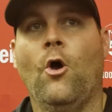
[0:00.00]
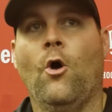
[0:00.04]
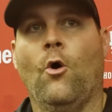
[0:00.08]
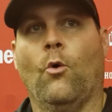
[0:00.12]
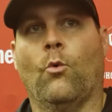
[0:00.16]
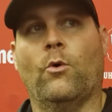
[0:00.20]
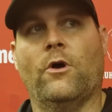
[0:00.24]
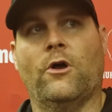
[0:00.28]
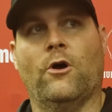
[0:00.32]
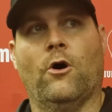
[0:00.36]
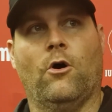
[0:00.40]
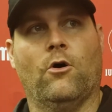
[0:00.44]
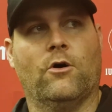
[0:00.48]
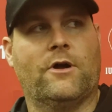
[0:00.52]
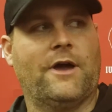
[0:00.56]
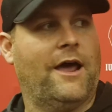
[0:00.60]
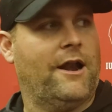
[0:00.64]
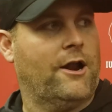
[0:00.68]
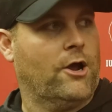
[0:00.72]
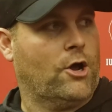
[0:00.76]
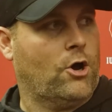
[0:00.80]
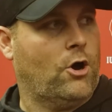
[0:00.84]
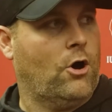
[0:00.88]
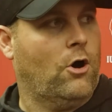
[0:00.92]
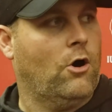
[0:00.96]
We all kind
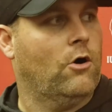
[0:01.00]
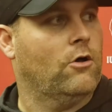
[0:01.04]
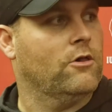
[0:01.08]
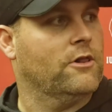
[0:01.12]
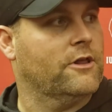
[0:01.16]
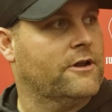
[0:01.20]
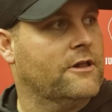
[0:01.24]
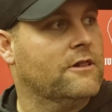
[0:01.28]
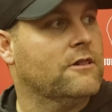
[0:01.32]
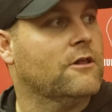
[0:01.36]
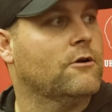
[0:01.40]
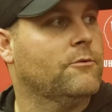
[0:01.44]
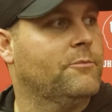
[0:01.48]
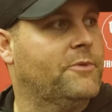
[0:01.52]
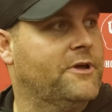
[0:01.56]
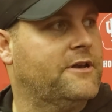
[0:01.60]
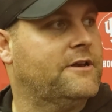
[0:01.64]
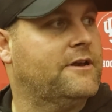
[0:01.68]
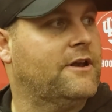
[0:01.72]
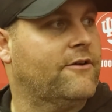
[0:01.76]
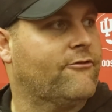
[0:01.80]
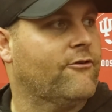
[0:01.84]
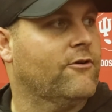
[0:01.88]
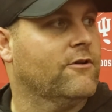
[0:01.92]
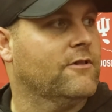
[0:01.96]
of call it a little bit
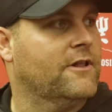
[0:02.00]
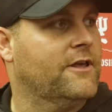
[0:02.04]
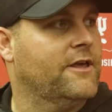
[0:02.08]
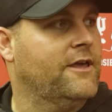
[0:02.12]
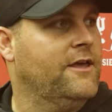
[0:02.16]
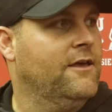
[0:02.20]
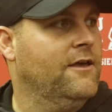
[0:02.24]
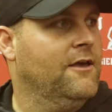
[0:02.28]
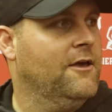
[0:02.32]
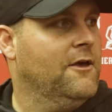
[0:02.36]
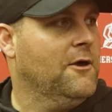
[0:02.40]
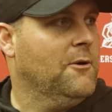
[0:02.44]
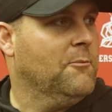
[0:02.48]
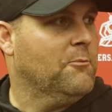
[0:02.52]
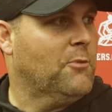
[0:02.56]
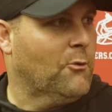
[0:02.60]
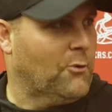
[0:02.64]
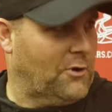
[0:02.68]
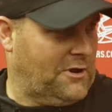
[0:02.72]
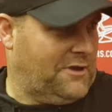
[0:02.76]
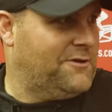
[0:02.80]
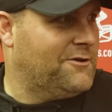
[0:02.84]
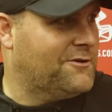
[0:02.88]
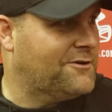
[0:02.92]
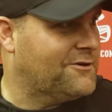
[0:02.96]
differently, but
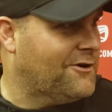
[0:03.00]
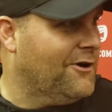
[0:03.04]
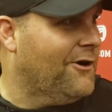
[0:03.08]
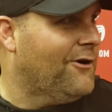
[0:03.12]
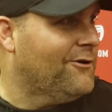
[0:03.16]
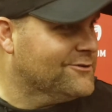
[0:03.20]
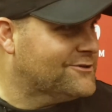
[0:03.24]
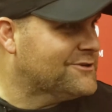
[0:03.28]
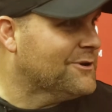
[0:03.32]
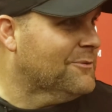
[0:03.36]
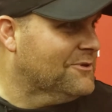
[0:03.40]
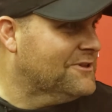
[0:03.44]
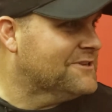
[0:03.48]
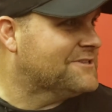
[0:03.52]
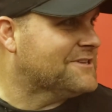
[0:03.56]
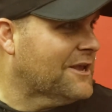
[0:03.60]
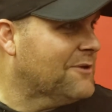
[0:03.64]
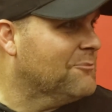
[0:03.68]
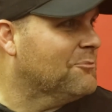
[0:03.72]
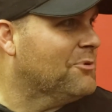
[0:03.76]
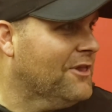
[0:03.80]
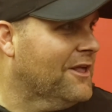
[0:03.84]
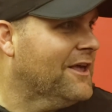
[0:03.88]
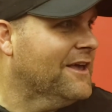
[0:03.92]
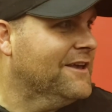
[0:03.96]
we call some of the same
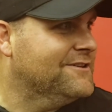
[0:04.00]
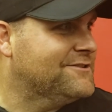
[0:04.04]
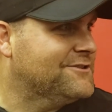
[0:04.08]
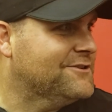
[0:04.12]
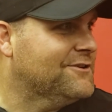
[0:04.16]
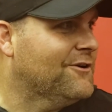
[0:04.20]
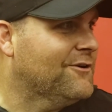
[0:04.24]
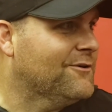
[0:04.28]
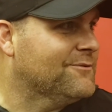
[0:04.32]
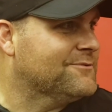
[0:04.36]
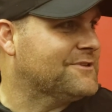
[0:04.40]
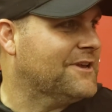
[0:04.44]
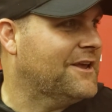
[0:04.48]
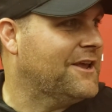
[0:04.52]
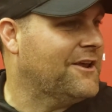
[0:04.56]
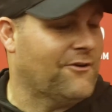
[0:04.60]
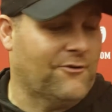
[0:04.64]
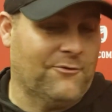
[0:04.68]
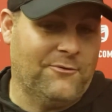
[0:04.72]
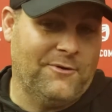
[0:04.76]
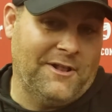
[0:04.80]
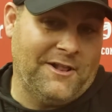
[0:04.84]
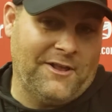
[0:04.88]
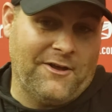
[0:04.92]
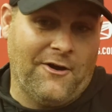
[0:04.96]
plays, you know what I'm saying, or
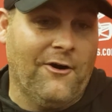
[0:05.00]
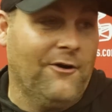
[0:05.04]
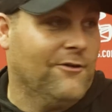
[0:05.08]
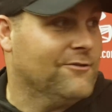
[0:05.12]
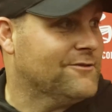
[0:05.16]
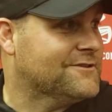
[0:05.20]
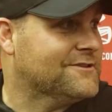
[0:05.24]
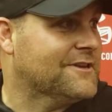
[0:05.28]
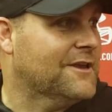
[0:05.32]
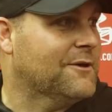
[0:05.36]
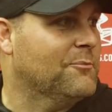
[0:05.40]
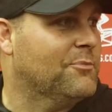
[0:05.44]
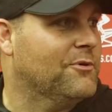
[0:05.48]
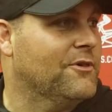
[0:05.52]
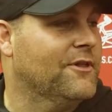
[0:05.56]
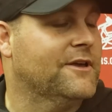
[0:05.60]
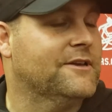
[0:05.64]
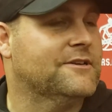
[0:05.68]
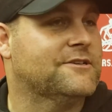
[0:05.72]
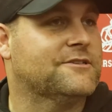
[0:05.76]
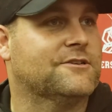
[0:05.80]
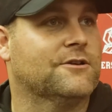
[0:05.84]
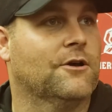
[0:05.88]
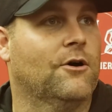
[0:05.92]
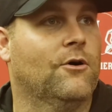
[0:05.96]
really all the same
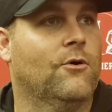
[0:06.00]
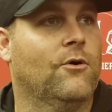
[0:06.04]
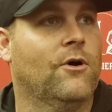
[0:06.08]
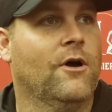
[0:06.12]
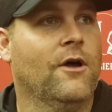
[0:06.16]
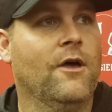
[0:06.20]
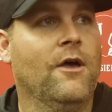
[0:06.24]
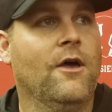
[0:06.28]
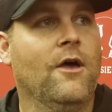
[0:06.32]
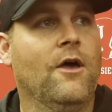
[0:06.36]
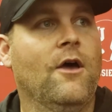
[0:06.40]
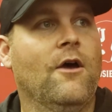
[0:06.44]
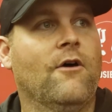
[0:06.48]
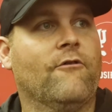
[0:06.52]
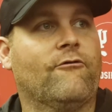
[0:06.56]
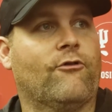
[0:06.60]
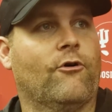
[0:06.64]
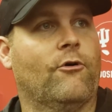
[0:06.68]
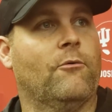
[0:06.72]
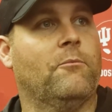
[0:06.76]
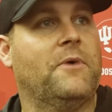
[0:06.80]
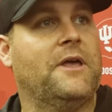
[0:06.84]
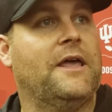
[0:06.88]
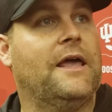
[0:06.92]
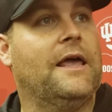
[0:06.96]
plays. So for
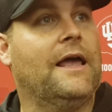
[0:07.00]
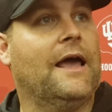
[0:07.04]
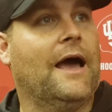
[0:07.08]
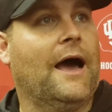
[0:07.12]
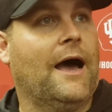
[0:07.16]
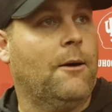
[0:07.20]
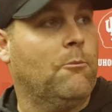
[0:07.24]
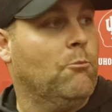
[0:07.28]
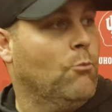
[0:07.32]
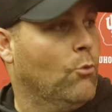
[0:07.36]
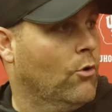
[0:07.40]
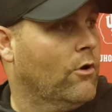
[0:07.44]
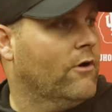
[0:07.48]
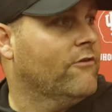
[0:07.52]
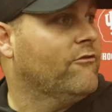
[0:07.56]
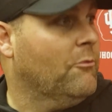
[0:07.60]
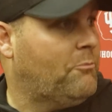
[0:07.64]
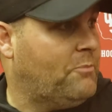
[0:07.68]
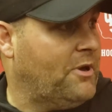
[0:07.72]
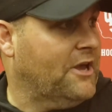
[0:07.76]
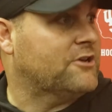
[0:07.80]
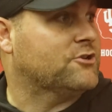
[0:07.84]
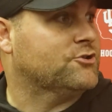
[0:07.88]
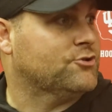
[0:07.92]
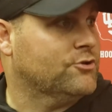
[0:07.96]
me, I'm more of a
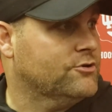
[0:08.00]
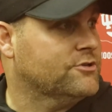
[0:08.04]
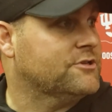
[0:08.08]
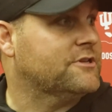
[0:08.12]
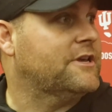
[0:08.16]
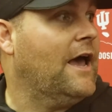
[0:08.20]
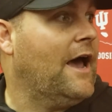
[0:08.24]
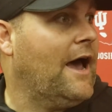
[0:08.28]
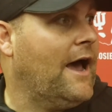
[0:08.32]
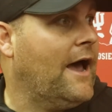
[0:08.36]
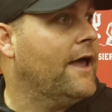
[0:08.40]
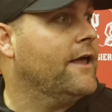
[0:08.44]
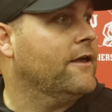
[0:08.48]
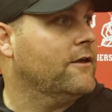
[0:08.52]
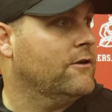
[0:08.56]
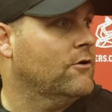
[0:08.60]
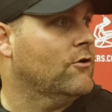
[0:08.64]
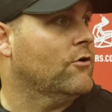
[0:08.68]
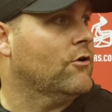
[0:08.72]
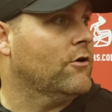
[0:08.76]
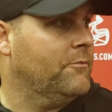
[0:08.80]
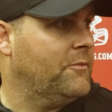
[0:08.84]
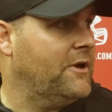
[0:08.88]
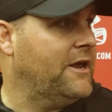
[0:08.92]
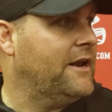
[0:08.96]
pictures guy, you know
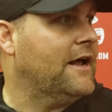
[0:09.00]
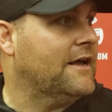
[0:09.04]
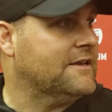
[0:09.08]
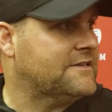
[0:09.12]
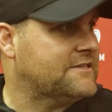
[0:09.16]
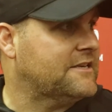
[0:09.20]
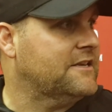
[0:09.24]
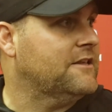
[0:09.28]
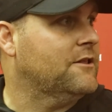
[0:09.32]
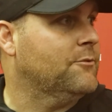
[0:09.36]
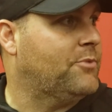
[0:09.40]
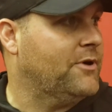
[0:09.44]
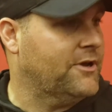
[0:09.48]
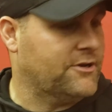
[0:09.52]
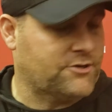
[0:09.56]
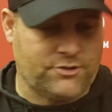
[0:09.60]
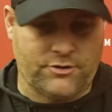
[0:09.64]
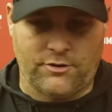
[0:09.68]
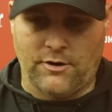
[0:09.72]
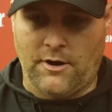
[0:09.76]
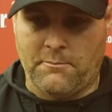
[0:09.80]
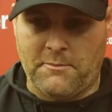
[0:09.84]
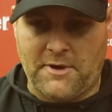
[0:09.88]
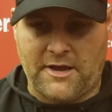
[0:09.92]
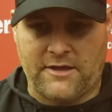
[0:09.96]
what I mean? I see the
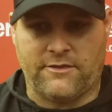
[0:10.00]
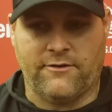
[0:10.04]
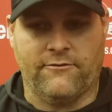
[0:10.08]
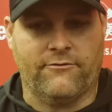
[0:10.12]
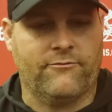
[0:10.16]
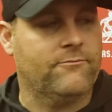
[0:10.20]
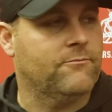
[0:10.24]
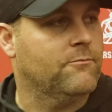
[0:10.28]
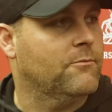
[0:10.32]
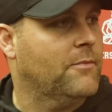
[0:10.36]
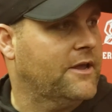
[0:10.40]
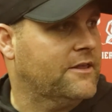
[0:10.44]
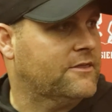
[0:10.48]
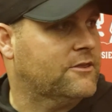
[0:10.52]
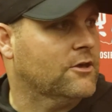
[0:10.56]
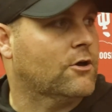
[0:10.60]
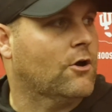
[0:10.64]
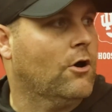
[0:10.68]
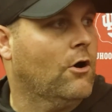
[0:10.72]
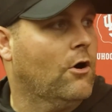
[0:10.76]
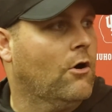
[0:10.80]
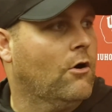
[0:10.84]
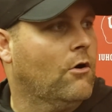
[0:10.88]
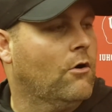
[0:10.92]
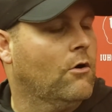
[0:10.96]
picture, I make the
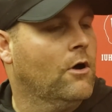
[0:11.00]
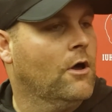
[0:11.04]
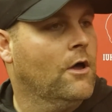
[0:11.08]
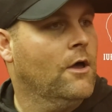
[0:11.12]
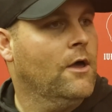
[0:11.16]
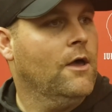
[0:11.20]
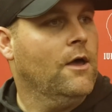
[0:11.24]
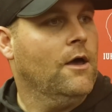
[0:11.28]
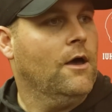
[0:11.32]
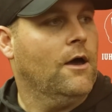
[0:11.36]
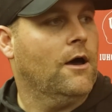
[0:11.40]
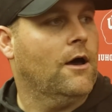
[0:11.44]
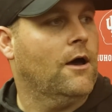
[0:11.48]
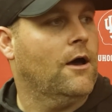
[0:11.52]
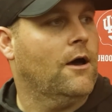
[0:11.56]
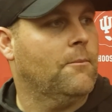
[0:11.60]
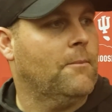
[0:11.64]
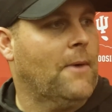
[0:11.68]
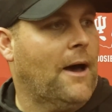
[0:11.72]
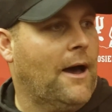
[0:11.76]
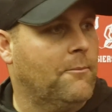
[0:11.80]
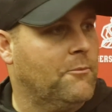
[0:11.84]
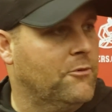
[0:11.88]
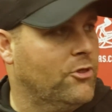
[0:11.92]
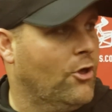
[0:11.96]
call. I'm
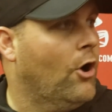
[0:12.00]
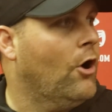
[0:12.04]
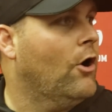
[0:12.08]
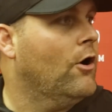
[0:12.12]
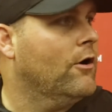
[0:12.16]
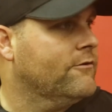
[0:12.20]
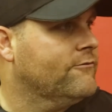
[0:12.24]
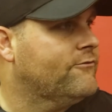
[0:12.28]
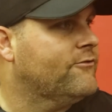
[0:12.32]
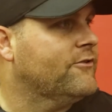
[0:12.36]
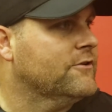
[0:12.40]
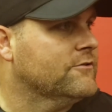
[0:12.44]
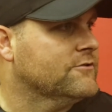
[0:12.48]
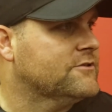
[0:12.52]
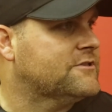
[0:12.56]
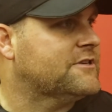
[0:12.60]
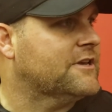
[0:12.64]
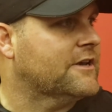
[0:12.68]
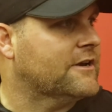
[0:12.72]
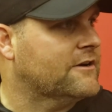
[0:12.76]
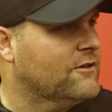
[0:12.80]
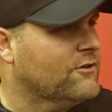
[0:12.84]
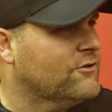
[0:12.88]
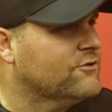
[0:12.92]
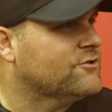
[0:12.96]
an on-field
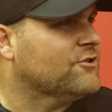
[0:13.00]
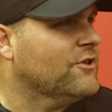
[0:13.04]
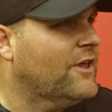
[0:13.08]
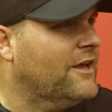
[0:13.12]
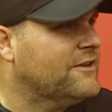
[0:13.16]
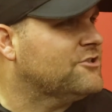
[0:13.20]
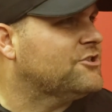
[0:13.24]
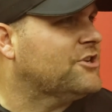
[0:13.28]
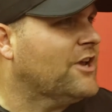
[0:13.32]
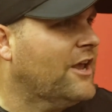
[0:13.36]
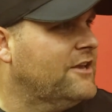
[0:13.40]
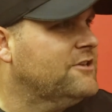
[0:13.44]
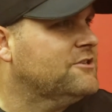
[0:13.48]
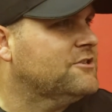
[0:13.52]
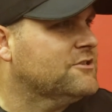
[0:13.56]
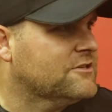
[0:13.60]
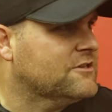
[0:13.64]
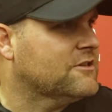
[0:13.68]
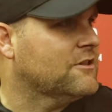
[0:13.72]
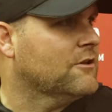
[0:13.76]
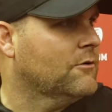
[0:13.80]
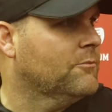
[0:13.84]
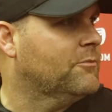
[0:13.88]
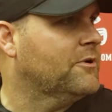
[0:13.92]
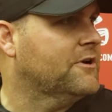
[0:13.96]
signaler, so that changes a
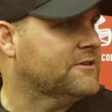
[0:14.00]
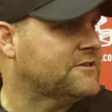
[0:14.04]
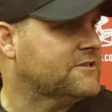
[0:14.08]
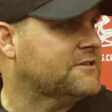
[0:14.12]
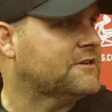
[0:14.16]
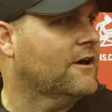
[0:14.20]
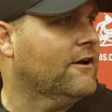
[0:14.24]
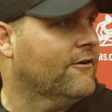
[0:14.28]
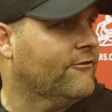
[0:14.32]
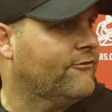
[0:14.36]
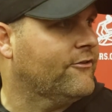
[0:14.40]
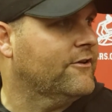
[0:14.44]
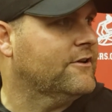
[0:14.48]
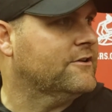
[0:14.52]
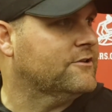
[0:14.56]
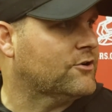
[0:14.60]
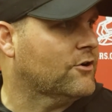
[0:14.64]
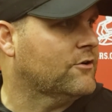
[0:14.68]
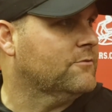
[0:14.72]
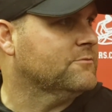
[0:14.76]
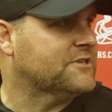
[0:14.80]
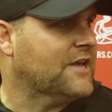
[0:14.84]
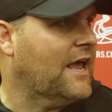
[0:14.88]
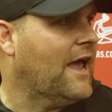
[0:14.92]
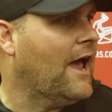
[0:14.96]
little bit of stuff in
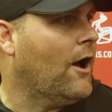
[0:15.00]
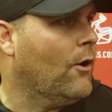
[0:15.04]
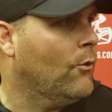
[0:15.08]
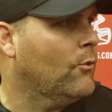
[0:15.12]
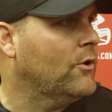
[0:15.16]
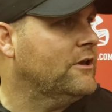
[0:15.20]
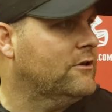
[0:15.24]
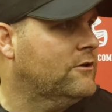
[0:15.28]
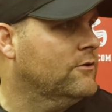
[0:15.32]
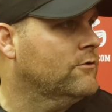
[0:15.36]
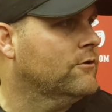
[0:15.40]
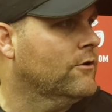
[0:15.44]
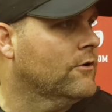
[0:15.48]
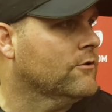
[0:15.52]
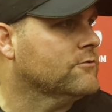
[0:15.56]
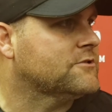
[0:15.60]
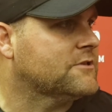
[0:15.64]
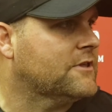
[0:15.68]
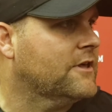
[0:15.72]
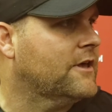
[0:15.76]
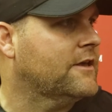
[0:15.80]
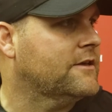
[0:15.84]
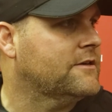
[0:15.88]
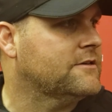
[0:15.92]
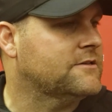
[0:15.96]
terms of how we do those
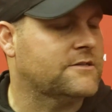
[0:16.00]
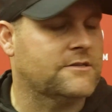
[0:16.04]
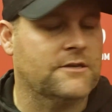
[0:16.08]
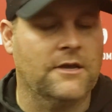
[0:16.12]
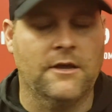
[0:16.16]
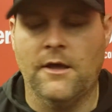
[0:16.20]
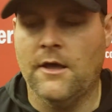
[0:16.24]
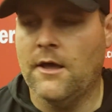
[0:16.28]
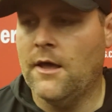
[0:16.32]
things.